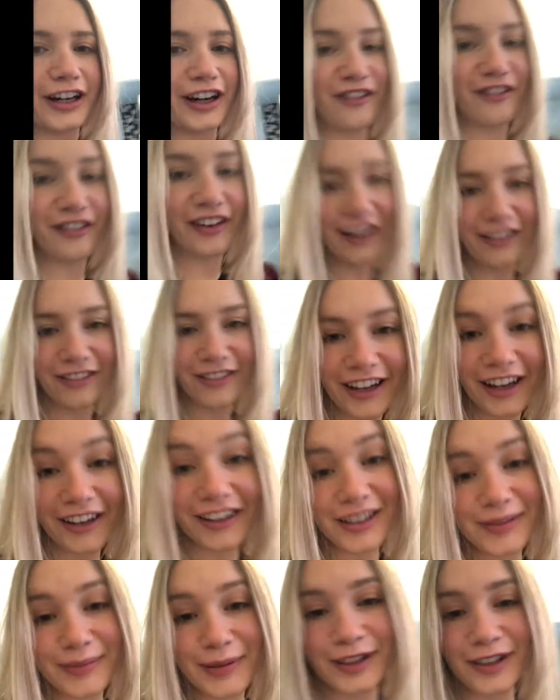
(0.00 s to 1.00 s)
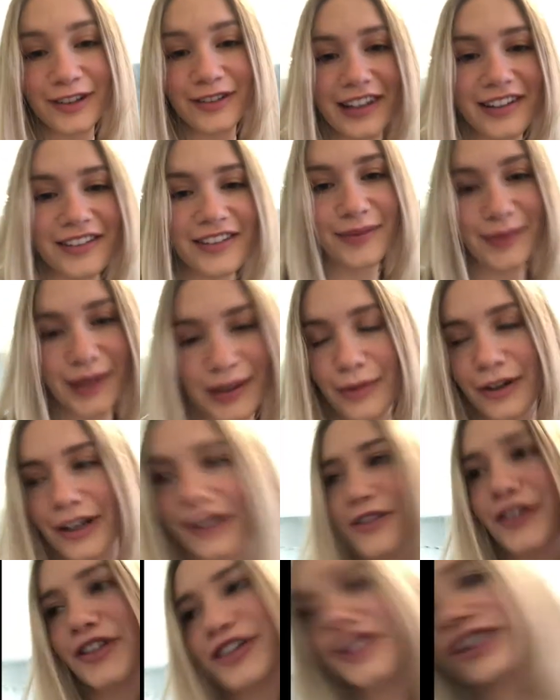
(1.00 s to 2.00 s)
I found. I'm gonna put the rest of my brown
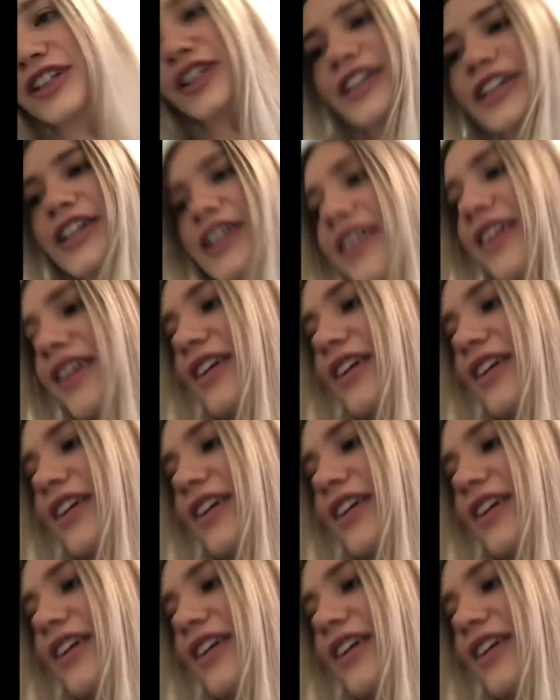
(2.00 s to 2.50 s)
sugar